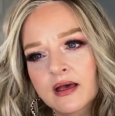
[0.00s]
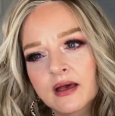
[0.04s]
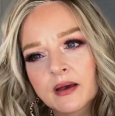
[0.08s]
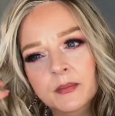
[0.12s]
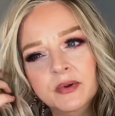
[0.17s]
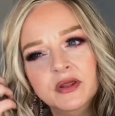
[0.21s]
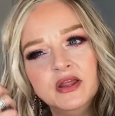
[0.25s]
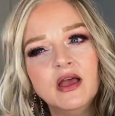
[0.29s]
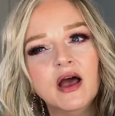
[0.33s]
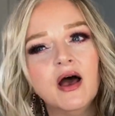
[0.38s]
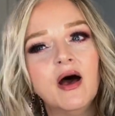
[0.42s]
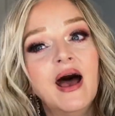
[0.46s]

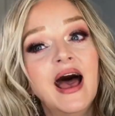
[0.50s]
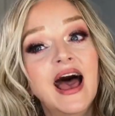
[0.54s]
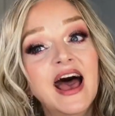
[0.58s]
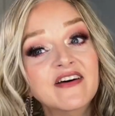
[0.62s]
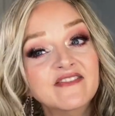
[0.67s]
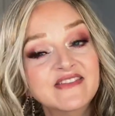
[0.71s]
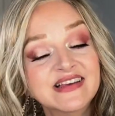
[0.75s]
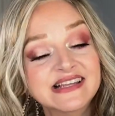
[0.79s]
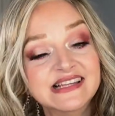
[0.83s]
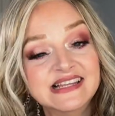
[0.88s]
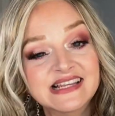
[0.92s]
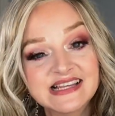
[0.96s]
But y'all, I've
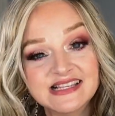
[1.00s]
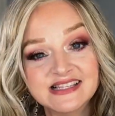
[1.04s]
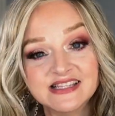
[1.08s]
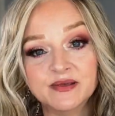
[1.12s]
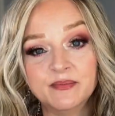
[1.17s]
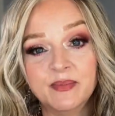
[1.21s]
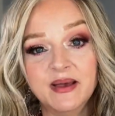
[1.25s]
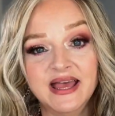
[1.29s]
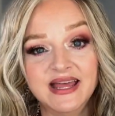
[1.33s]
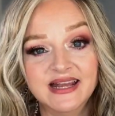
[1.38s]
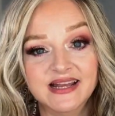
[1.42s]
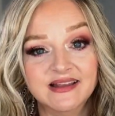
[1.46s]

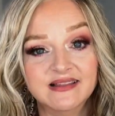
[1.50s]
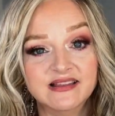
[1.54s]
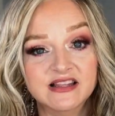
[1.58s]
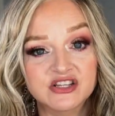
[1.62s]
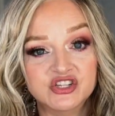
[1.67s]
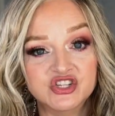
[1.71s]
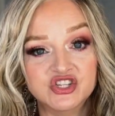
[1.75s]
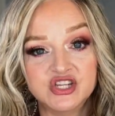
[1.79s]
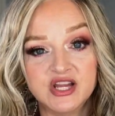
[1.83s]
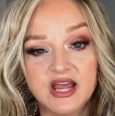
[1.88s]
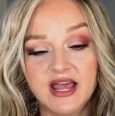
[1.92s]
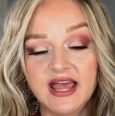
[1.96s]
anticipated
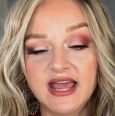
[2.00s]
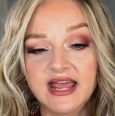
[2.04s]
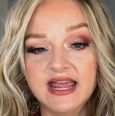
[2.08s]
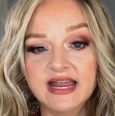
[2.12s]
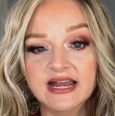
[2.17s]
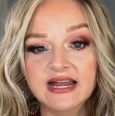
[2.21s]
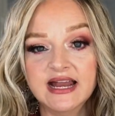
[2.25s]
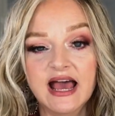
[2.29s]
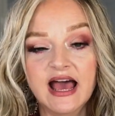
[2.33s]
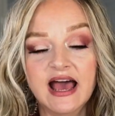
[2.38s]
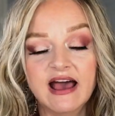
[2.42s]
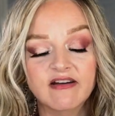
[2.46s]
this
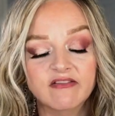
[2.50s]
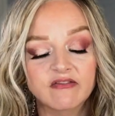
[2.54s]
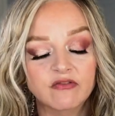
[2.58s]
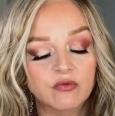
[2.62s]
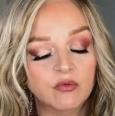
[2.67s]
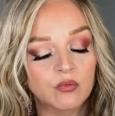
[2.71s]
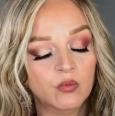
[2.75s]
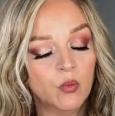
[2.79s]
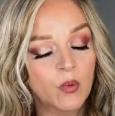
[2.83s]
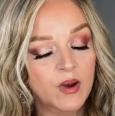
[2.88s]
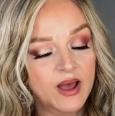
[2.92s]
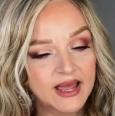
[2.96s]
shade. I've
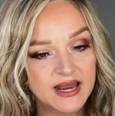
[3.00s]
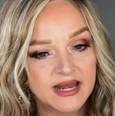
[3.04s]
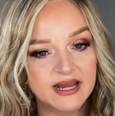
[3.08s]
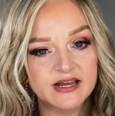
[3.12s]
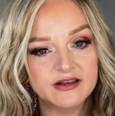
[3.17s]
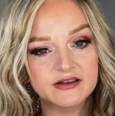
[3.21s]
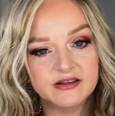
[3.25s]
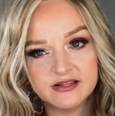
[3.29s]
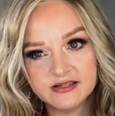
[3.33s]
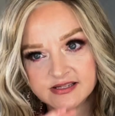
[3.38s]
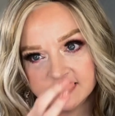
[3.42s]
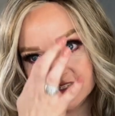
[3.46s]

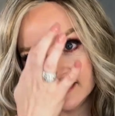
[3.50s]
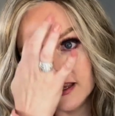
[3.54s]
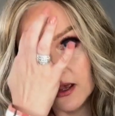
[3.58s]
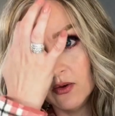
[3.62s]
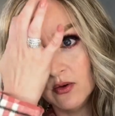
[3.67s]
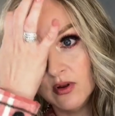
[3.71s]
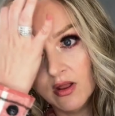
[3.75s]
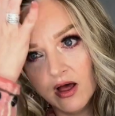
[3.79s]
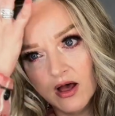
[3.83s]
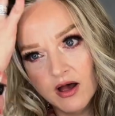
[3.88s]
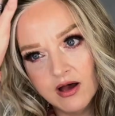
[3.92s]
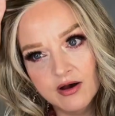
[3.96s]
waited so
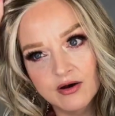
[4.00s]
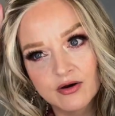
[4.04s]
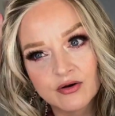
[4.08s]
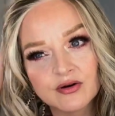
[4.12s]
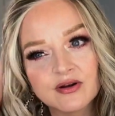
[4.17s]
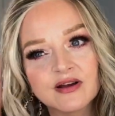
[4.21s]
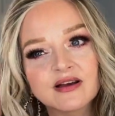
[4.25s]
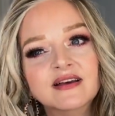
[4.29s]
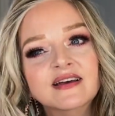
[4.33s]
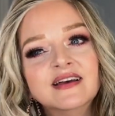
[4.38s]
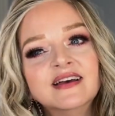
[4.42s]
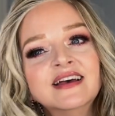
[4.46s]

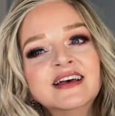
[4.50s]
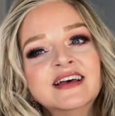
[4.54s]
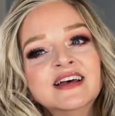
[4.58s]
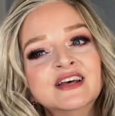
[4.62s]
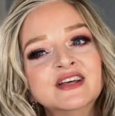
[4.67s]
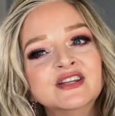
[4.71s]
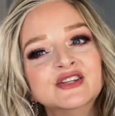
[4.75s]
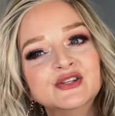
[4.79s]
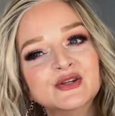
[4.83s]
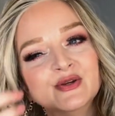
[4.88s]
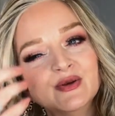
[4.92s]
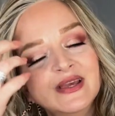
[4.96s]
long
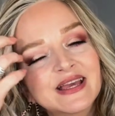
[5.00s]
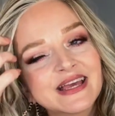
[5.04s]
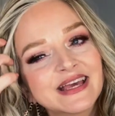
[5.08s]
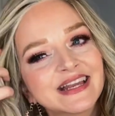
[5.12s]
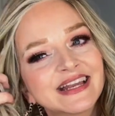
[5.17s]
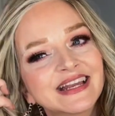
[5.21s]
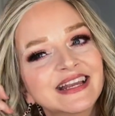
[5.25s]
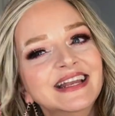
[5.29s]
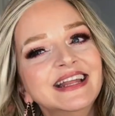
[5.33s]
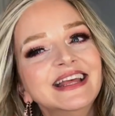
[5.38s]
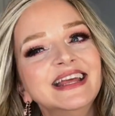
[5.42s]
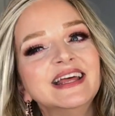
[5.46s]
to get
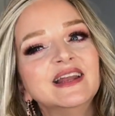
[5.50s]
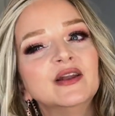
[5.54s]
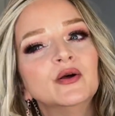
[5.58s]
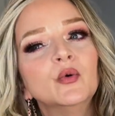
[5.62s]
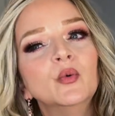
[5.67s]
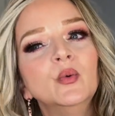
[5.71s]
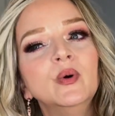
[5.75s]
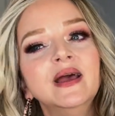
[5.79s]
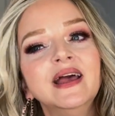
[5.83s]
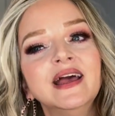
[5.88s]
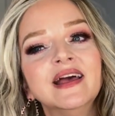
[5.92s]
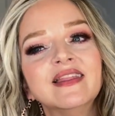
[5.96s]
it in a
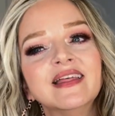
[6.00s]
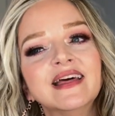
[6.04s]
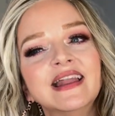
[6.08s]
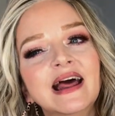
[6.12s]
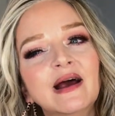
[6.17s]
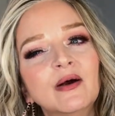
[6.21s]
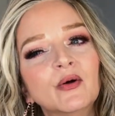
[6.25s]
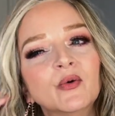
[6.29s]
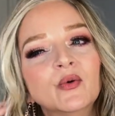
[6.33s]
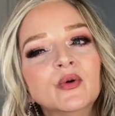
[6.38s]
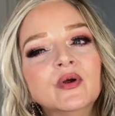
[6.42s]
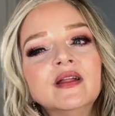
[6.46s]
wig that I
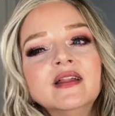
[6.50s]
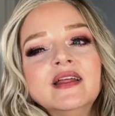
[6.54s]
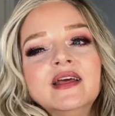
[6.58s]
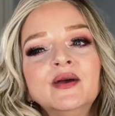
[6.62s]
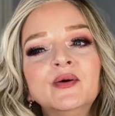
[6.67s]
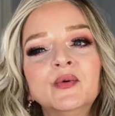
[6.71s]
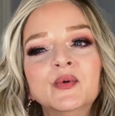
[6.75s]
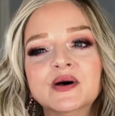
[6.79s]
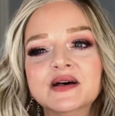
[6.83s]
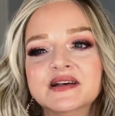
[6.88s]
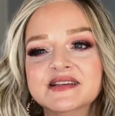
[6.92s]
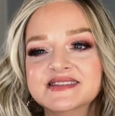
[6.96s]
really
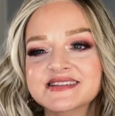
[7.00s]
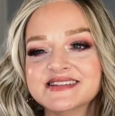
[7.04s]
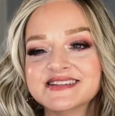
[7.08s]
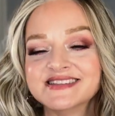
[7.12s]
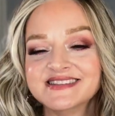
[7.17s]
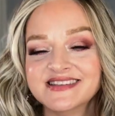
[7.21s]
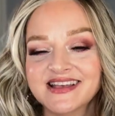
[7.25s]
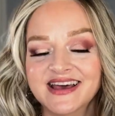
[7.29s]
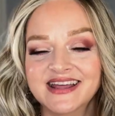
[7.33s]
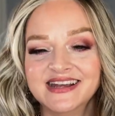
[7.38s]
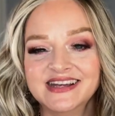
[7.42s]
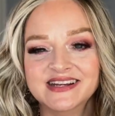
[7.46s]
was
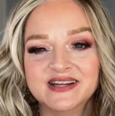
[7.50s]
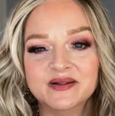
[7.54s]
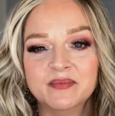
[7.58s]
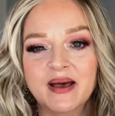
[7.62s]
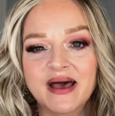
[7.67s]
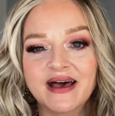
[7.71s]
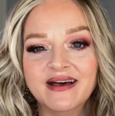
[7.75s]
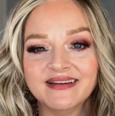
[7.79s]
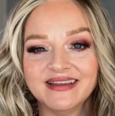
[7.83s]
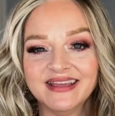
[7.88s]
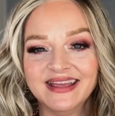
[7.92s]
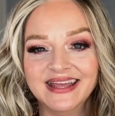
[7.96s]
excited
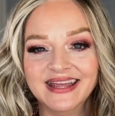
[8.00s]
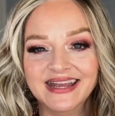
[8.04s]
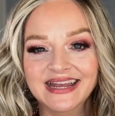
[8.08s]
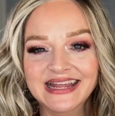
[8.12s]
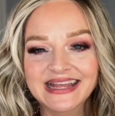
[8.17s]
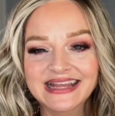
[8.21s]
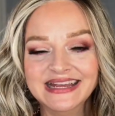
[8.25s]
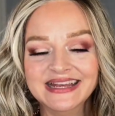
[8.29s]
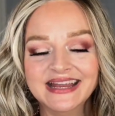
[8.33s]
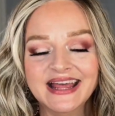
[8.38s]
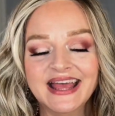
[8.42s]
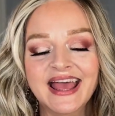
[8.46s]
about
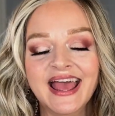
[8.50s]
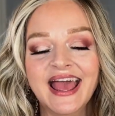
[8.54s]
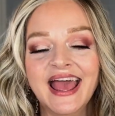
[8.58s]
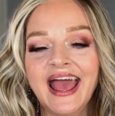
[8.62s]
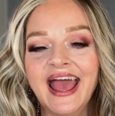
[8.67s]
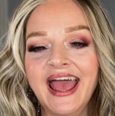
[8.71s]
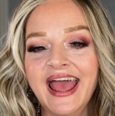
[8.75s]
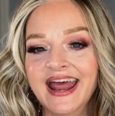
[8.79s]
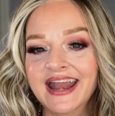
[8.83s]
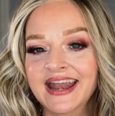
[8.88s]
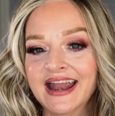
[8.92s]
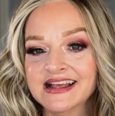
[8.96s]
getting,
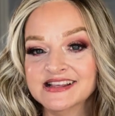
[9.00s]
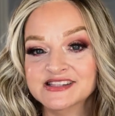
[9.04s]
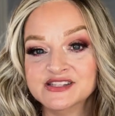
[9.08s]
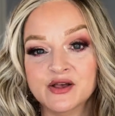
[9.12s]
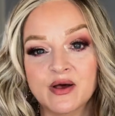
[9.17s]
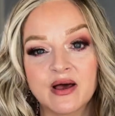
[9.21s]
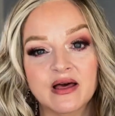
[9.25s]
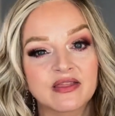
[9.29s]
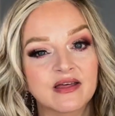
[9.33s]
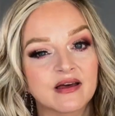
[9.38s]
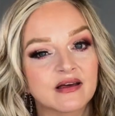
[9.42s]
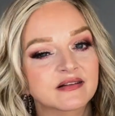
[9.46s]
and so
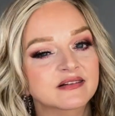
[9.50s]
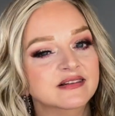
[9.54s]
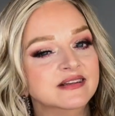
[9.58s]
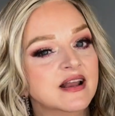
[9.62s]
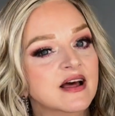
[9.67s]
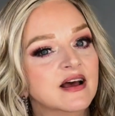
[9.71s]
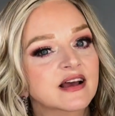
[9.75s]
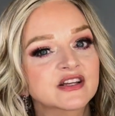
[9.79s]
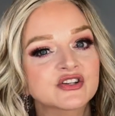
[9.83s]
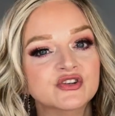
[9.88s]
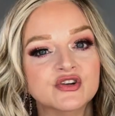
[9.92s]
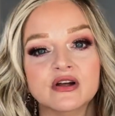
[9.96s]
I thought,
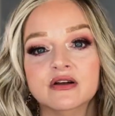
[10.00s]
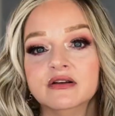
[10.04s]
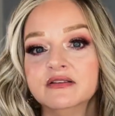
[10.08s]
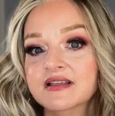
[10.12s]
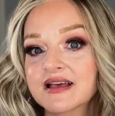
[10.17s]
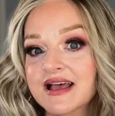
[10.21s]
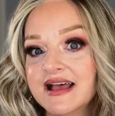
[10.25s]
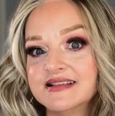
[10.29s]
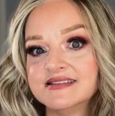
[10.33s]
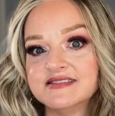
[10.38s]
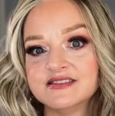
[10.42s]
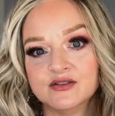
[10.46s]
Nitro,
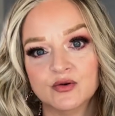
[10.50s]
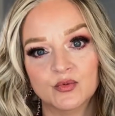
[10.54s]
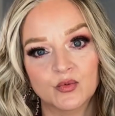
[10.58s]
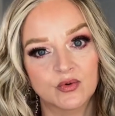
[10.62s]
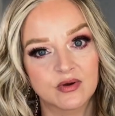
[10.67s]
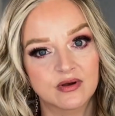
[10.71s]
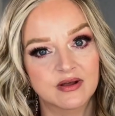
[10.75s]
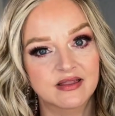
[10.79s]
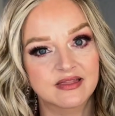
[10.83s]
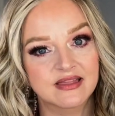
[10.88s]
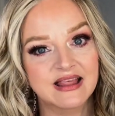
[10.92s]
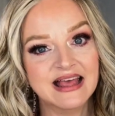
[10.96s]
that's the
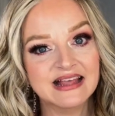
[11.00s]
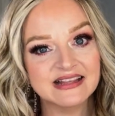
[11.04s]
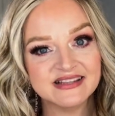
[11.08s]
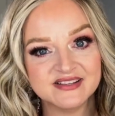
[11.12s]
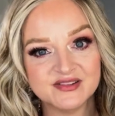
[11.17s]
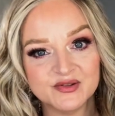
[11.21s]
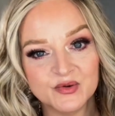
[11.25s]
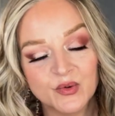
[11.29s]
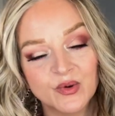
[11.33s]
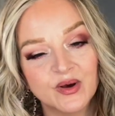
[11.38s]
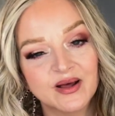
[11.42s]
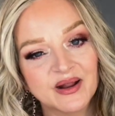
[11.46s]
one. That's
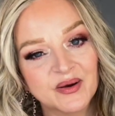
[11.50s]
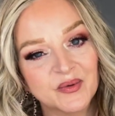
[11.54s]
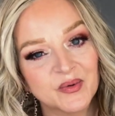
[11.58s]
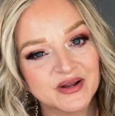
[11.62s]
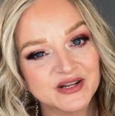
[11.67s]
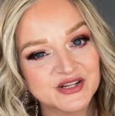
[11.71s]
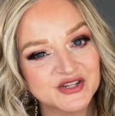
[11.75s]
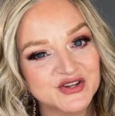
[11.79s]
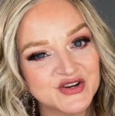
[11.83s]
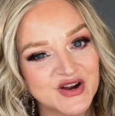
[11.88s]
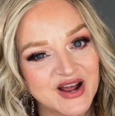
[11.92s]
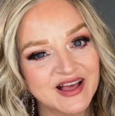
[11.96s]
the one I
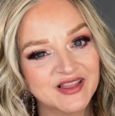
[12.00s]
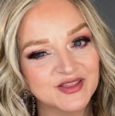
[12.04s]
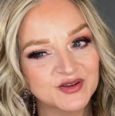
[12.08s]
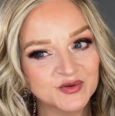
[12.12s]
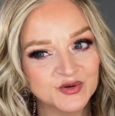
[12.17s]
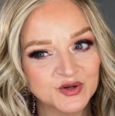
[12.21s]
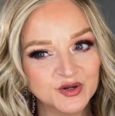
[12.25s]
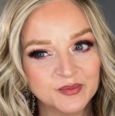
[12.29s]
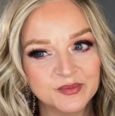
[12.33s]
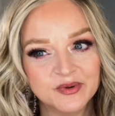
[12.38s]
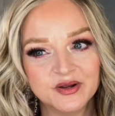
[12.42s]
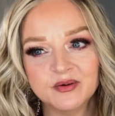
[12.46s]
want to try, the
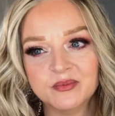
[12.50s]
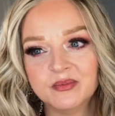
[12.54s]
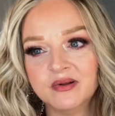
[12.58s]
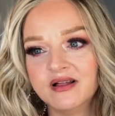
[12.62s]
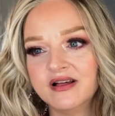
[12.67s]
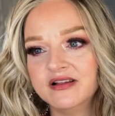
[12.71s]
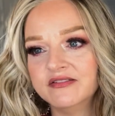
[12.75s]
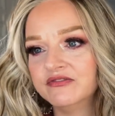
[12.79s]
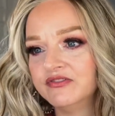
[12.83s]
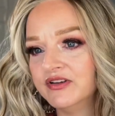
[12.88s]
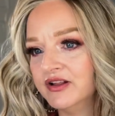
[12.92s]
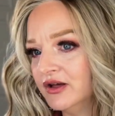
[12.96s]
Rootbeer
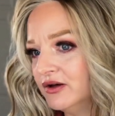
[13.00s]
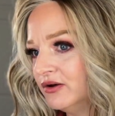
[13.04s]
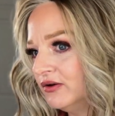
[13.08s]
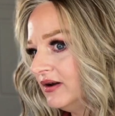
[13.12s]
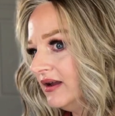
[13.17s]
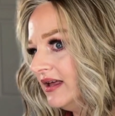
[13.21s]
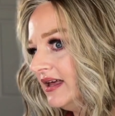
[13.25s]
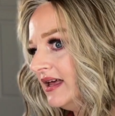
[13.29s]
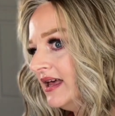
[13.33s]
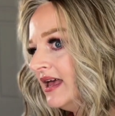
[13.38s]
Blonde Float.